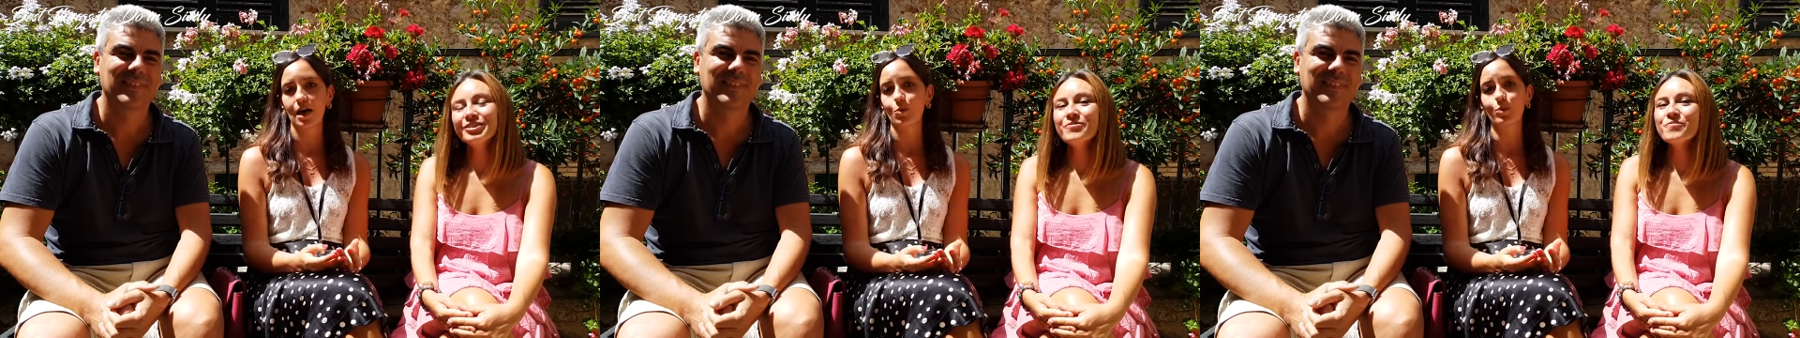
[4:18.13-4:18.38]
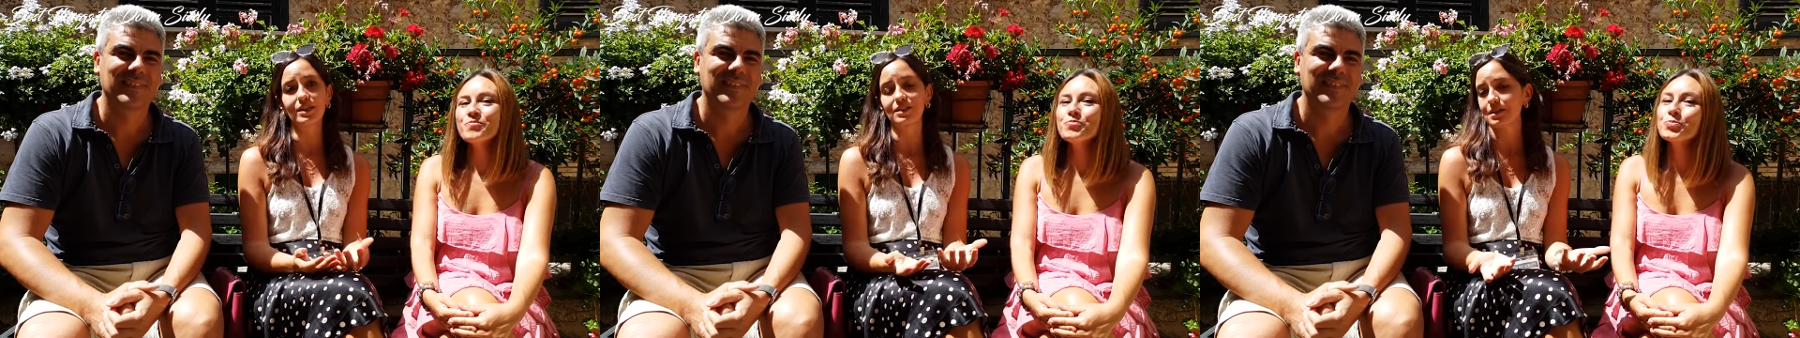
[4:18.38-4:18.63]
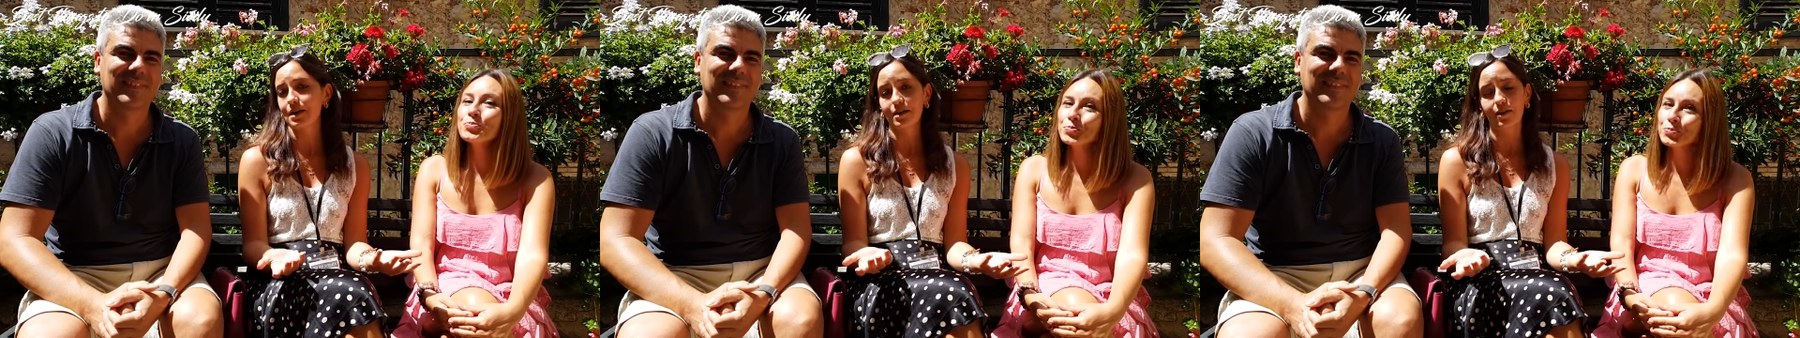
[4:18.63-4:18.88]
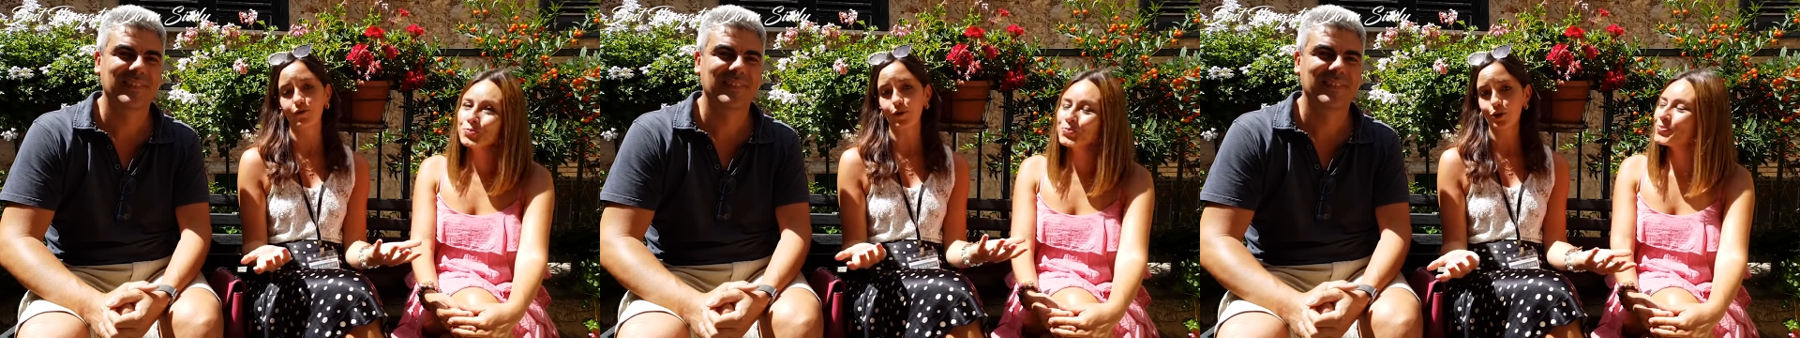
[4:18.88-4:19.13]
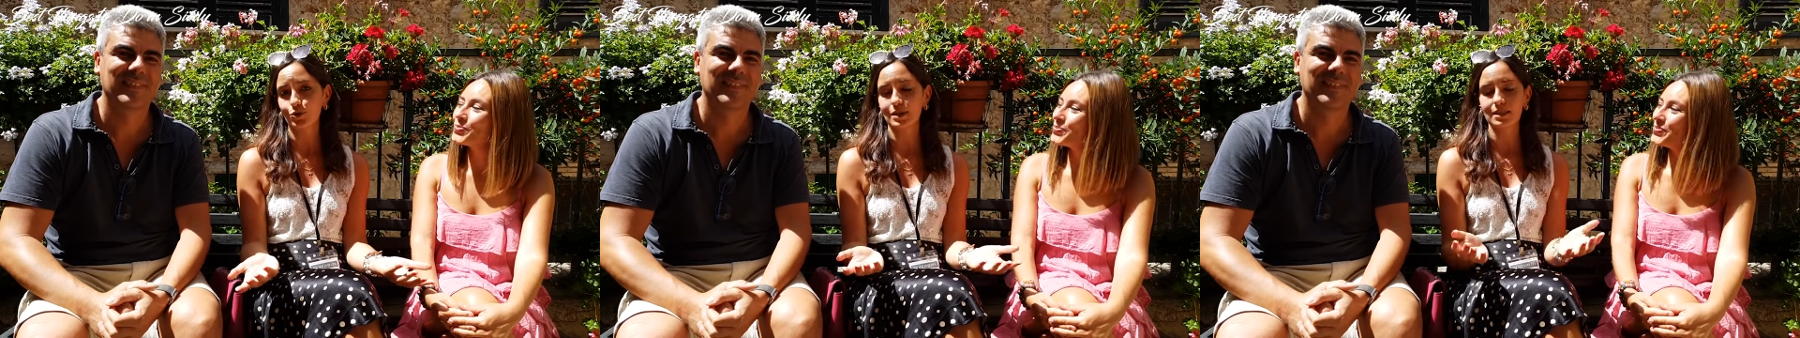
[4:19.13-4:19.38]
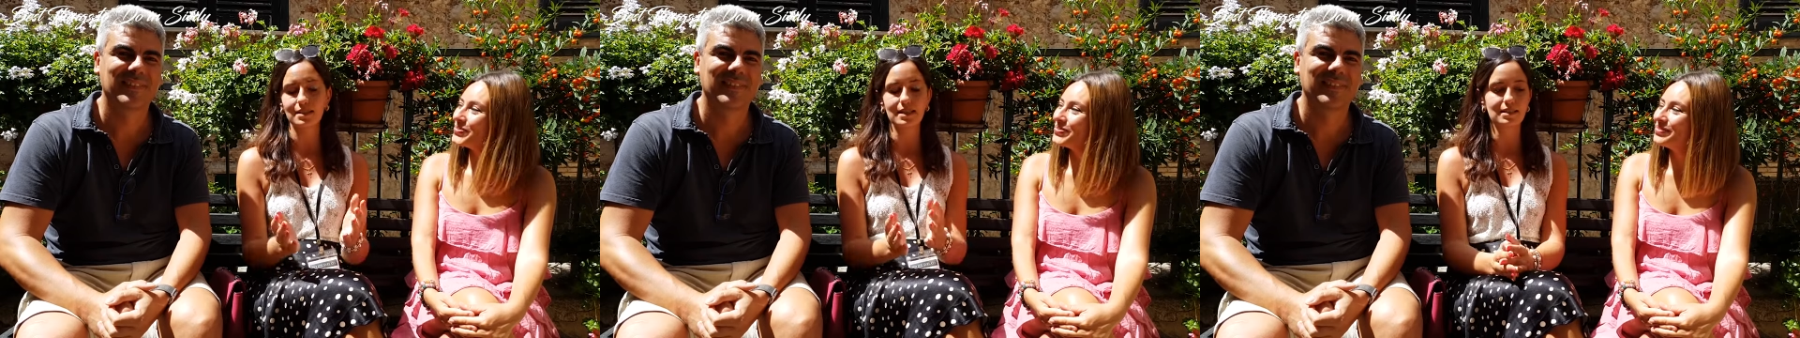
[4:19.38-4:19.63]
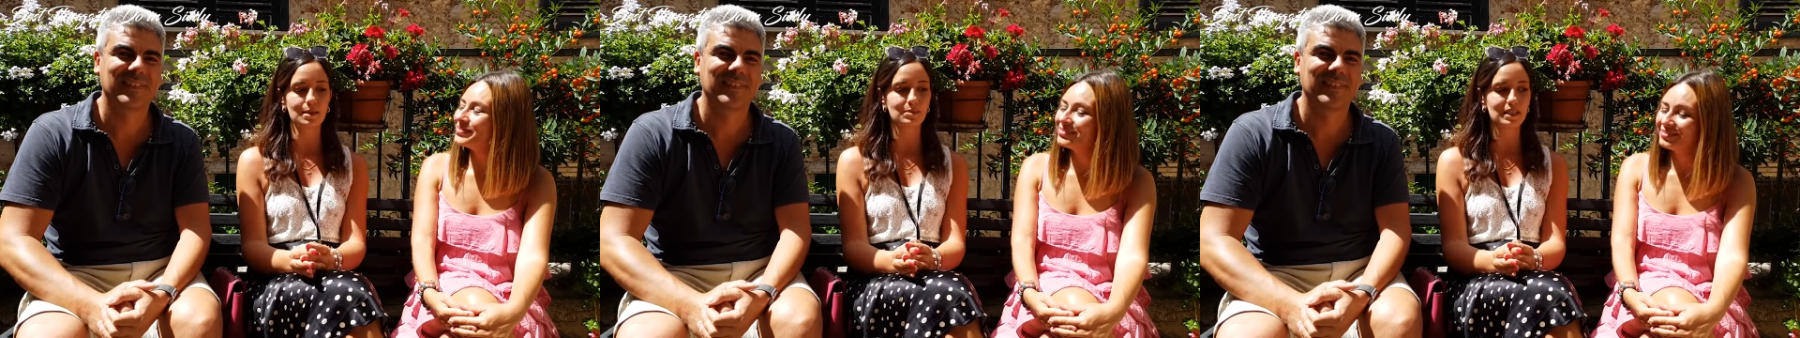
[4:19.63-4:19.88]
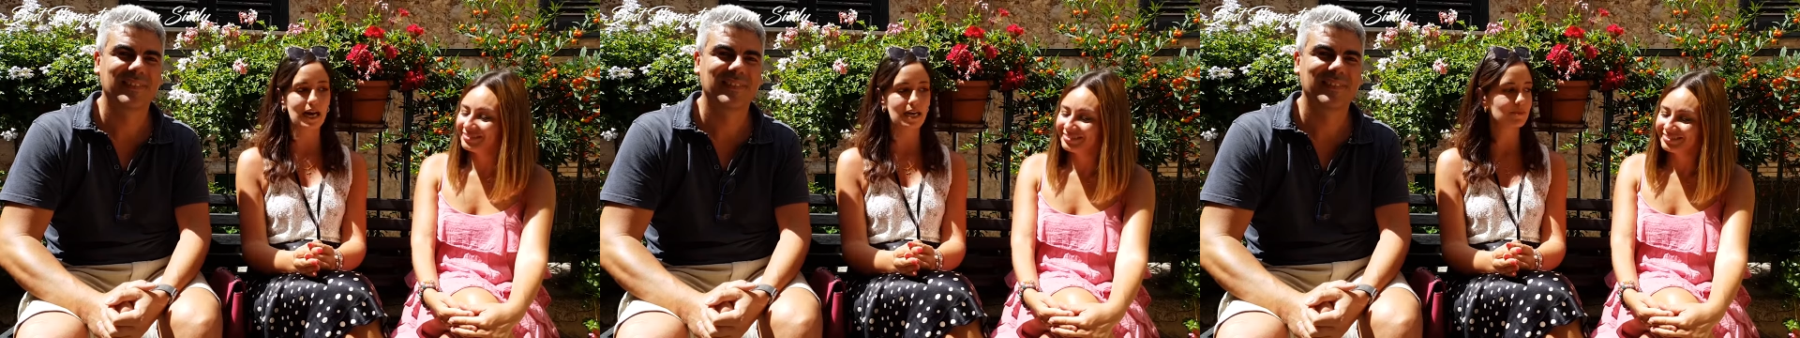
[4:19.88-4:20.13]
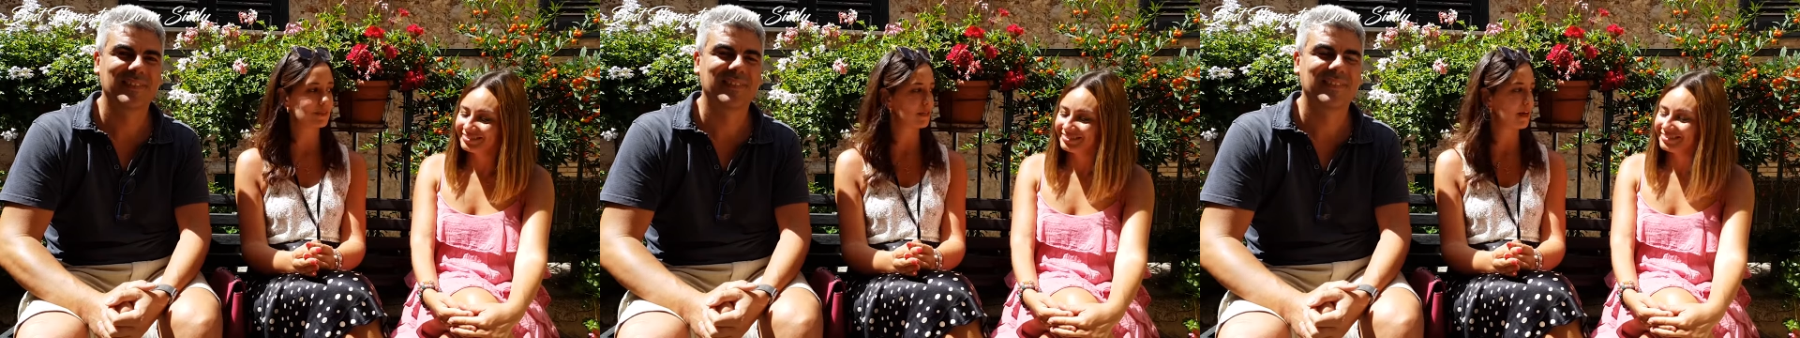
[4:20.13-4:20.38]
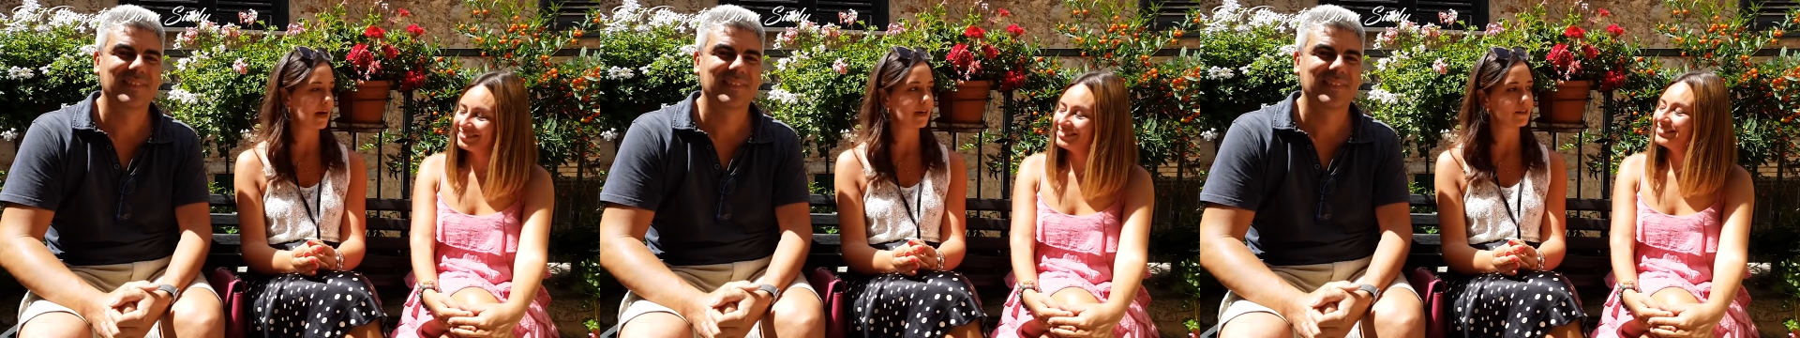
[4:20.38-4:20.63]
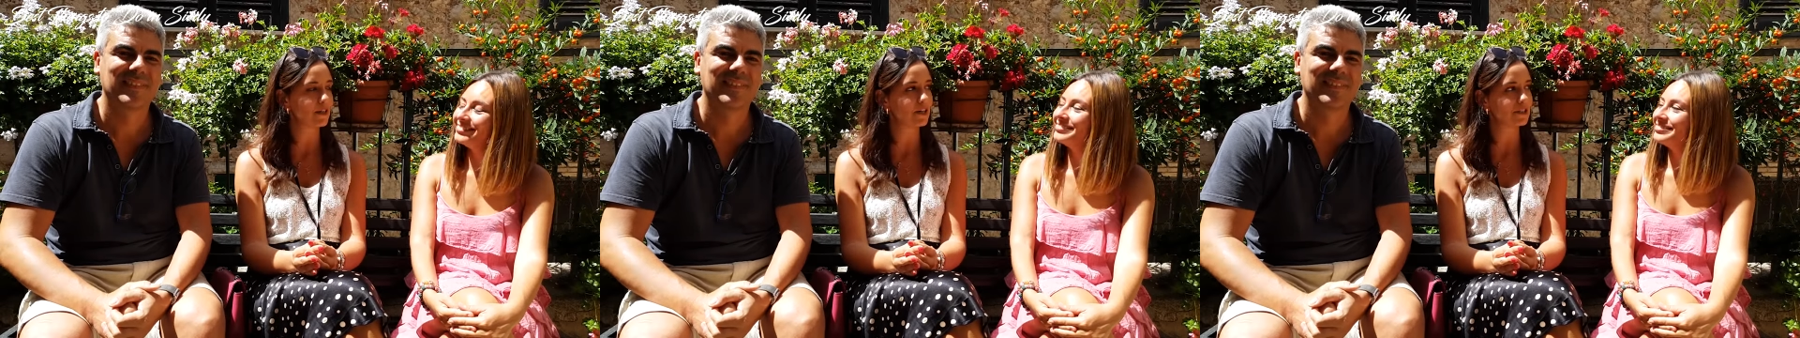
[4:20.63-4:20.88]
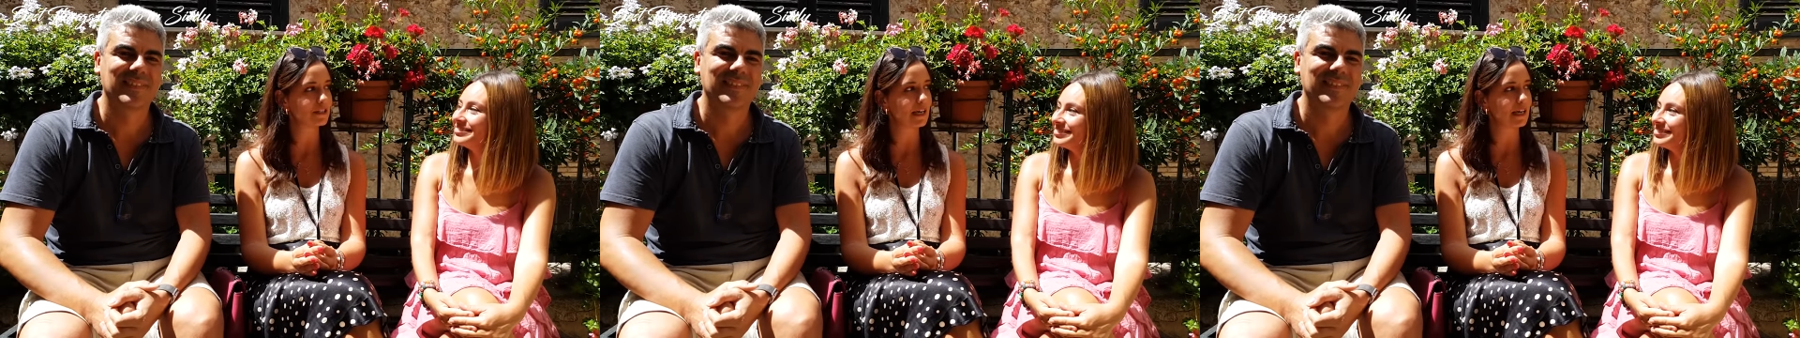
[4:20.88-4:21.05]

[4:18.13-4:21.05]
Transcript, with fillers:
Speaker 1: which unfortunately sometimes are not